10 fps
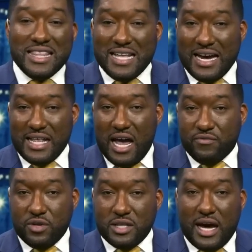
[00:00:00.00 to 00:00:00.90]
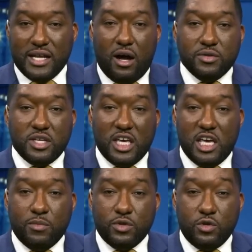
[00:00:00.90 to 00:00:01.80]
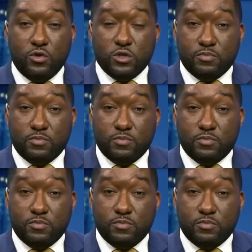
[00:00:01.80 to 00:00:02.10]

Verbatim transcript: night after night on the cable news.